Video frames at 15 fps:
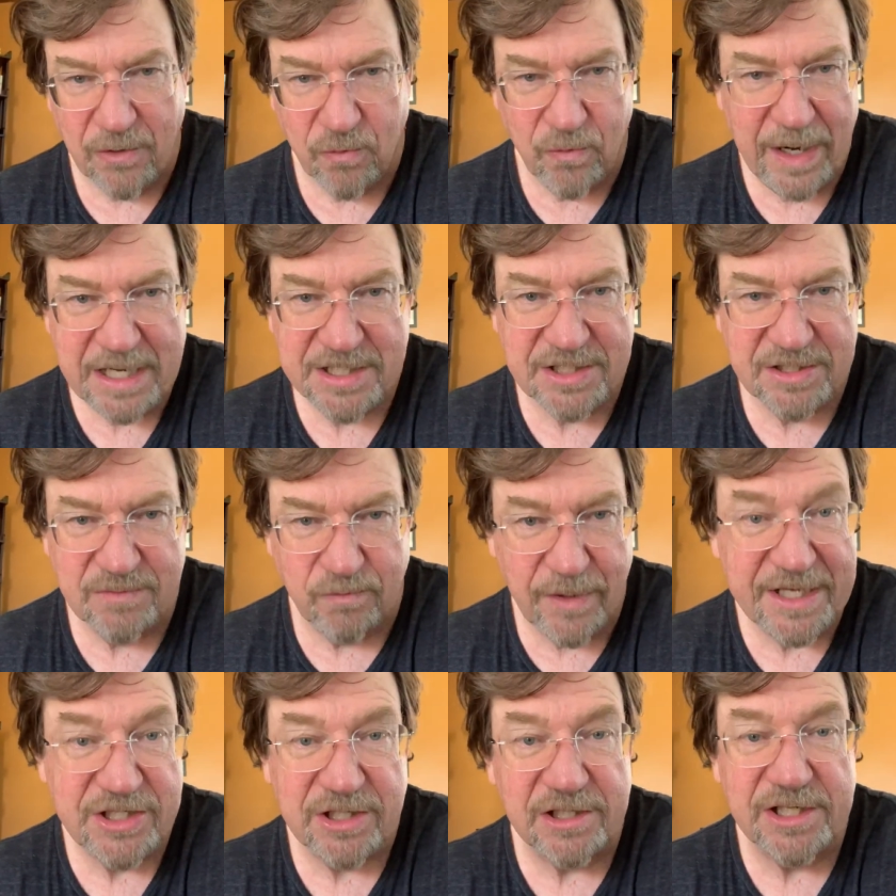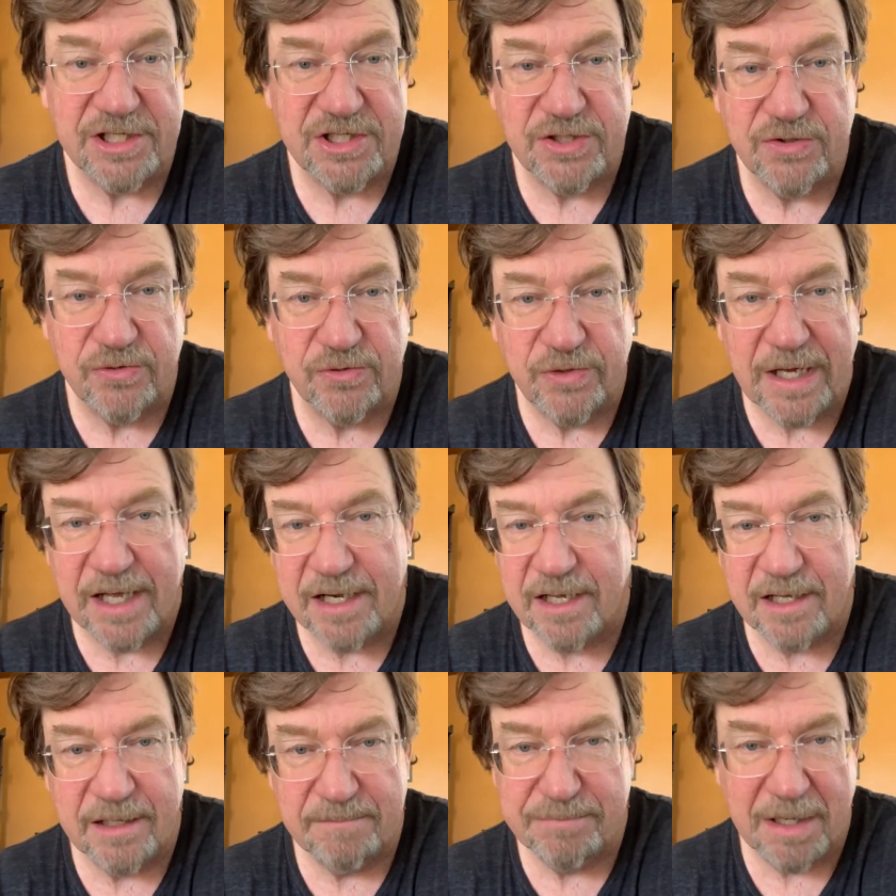racial issue at
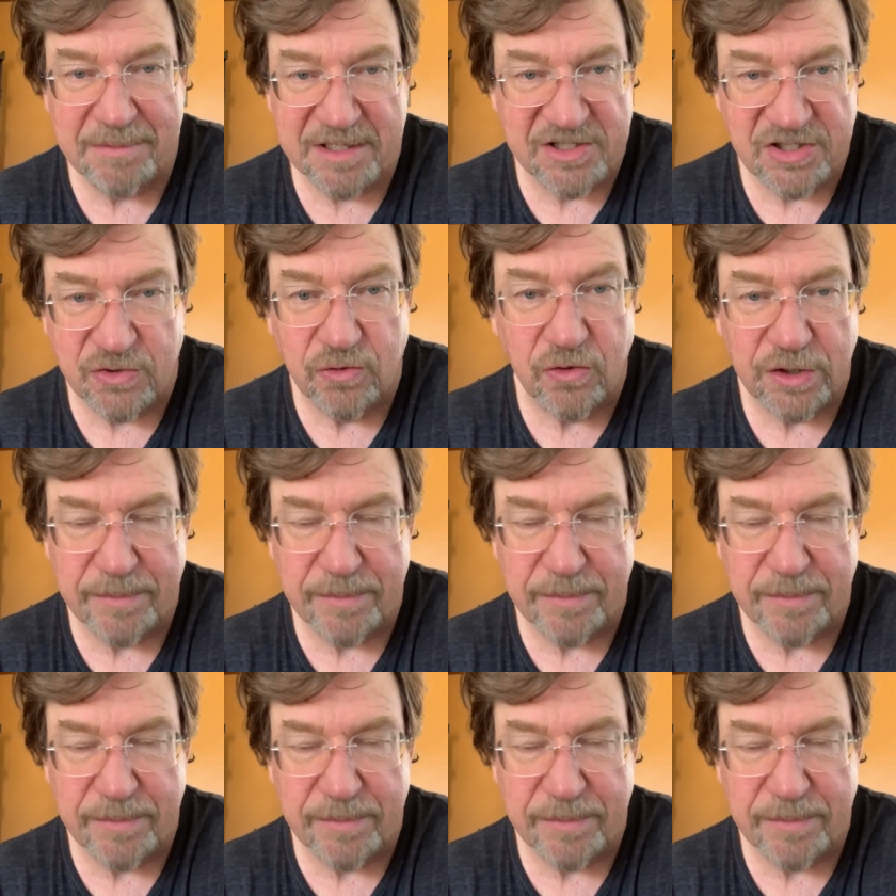a public school,